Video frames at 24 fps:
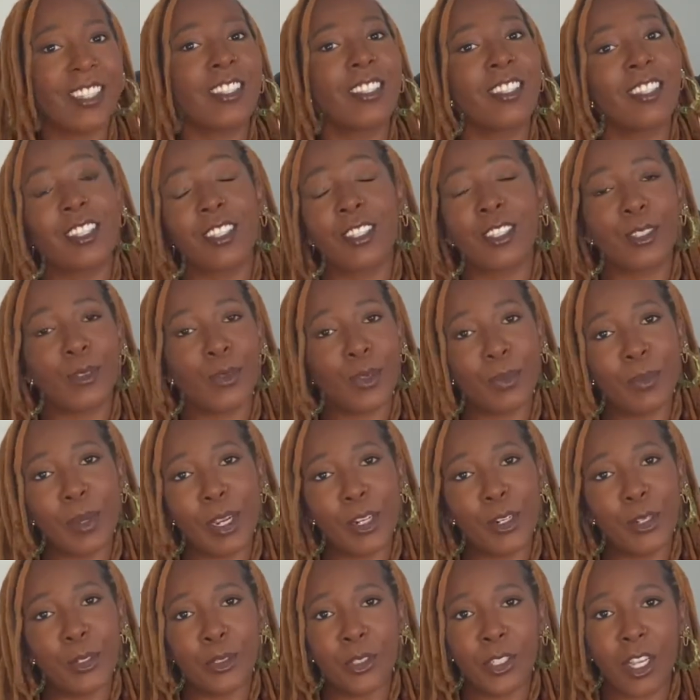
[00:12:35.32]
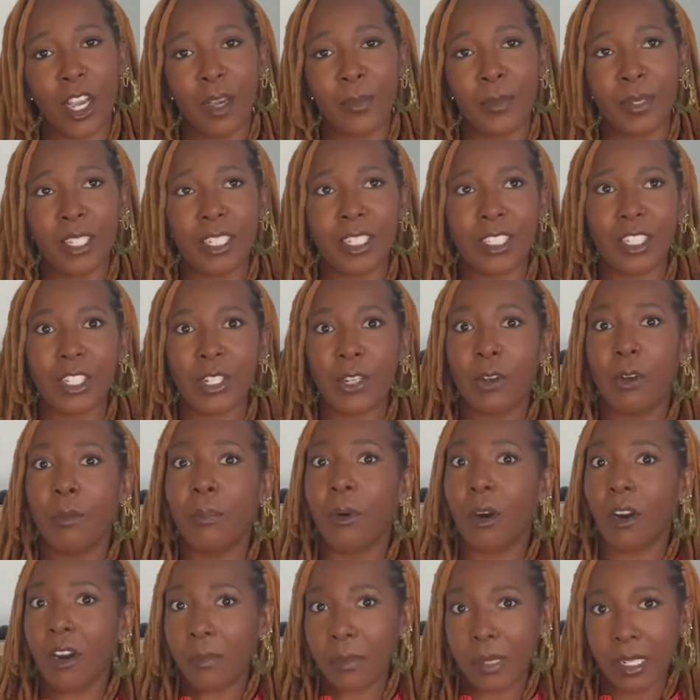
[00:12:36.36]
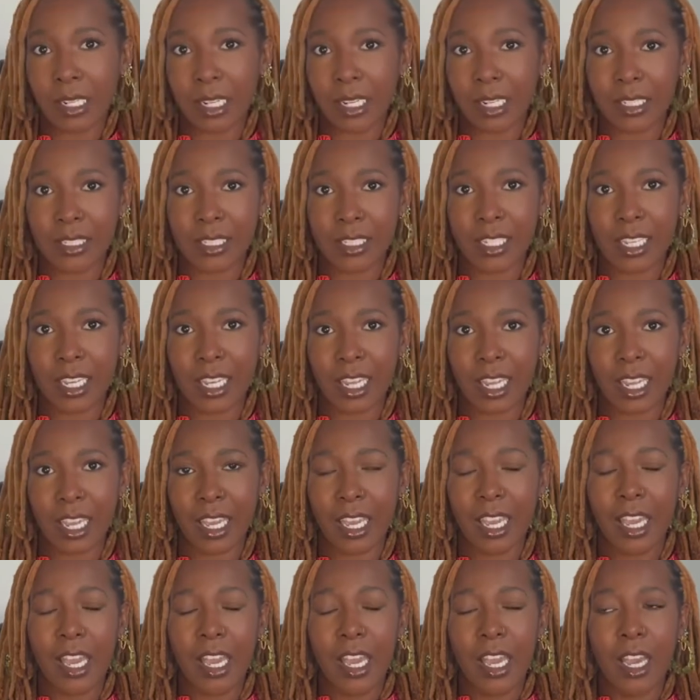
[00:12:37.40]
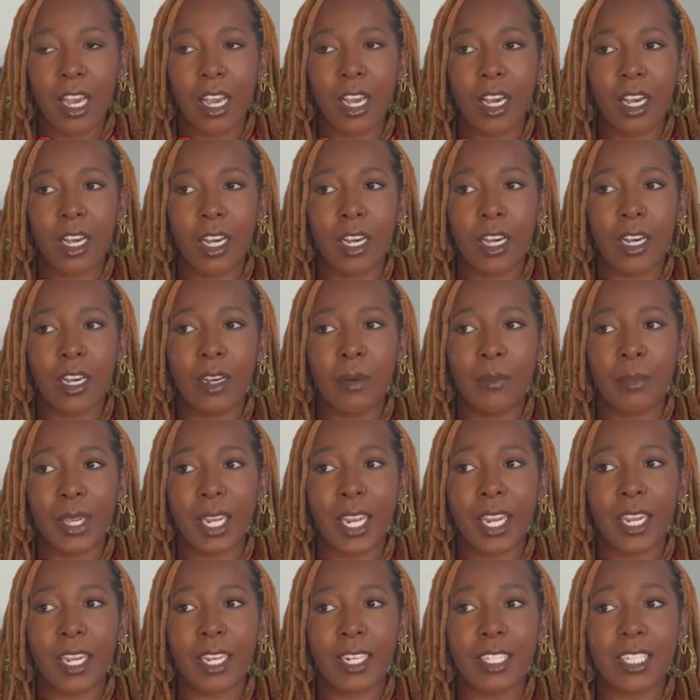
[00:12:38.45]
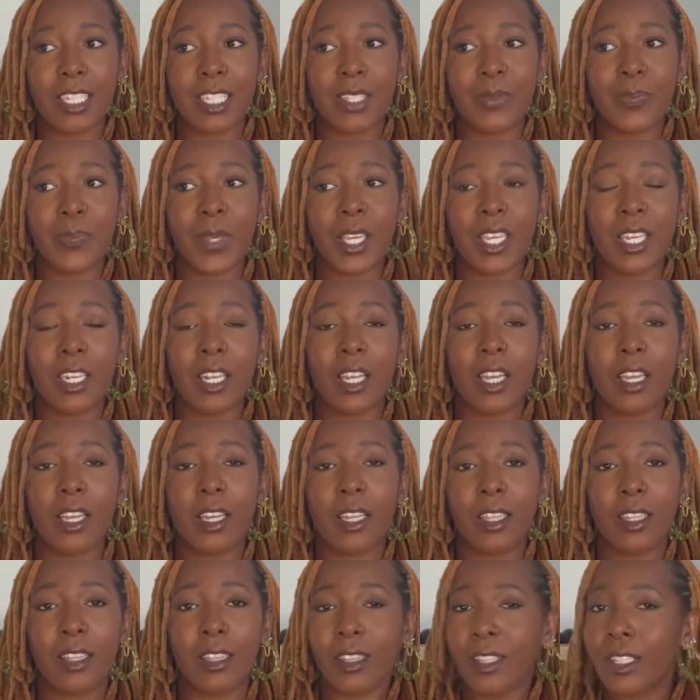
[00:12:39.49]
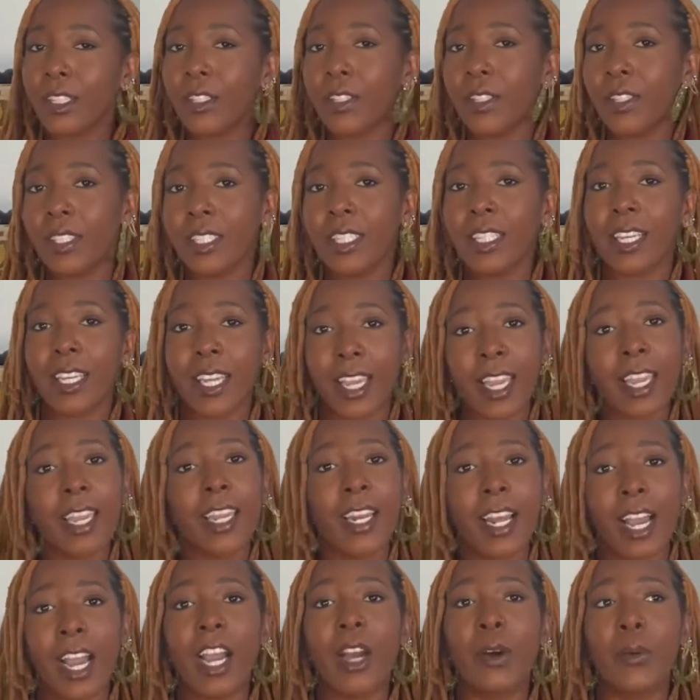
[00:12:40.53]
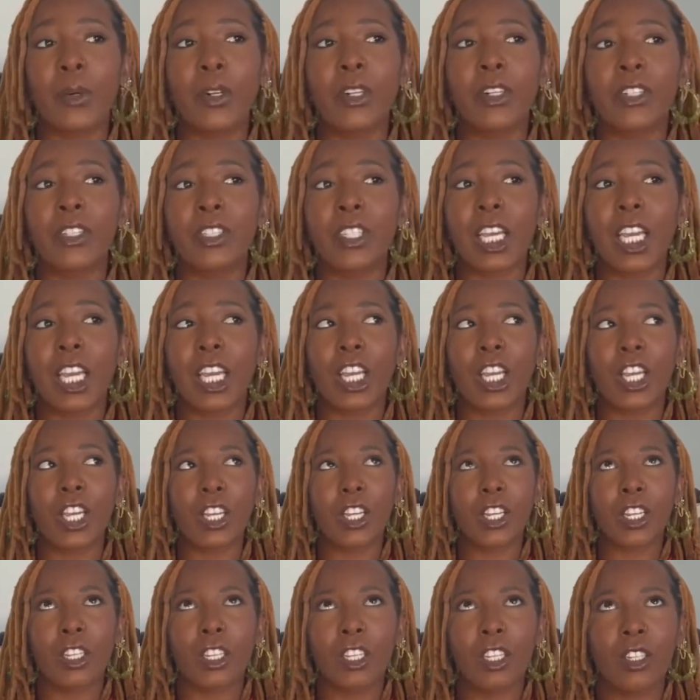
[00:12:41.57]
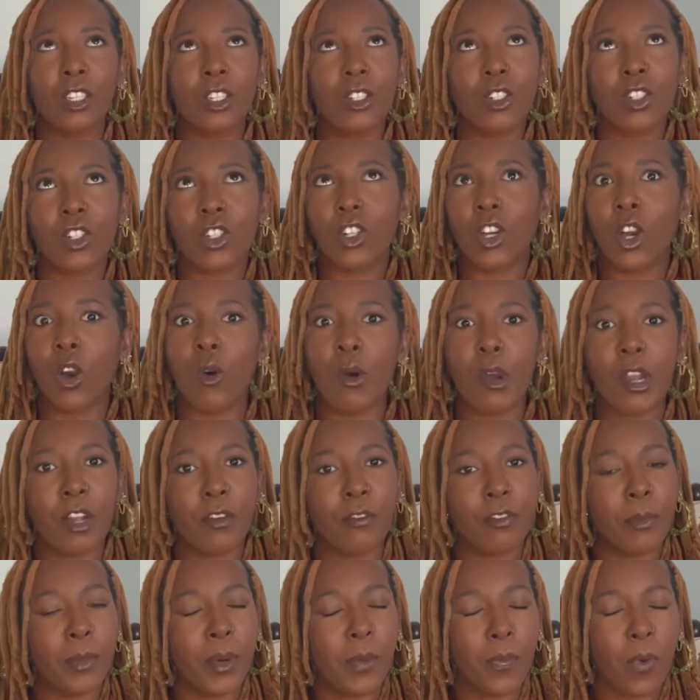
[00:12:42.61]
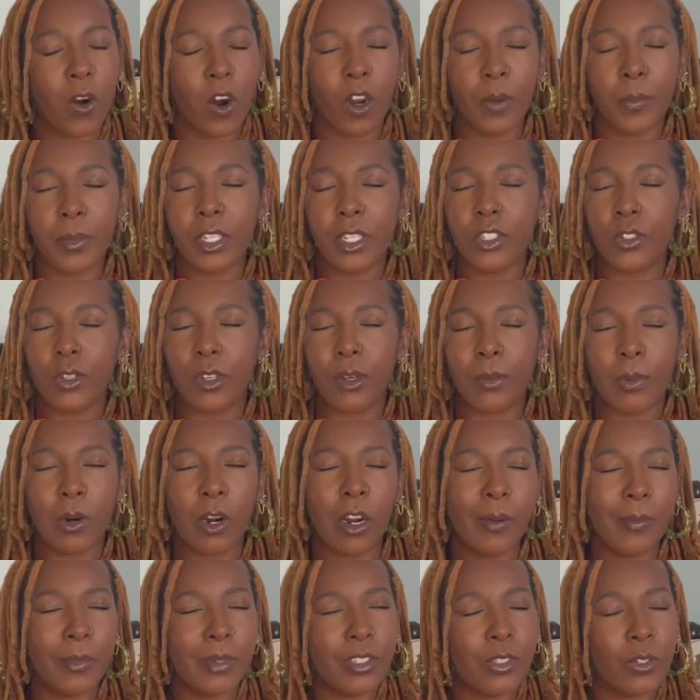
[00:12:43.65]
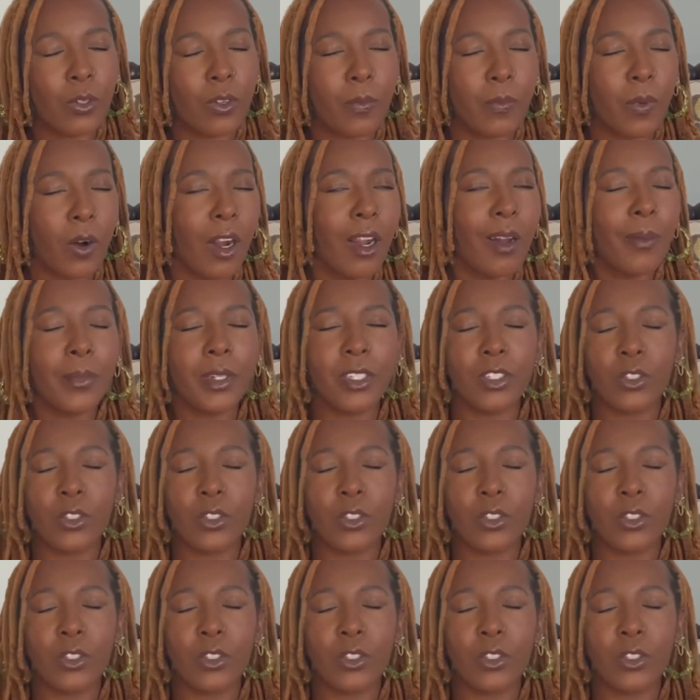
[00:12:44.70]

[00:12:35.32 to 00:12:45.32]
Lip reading: this is where my new job is, to go apartment hunting, and spent literally 8 hours like going from apartment to apartment to apartment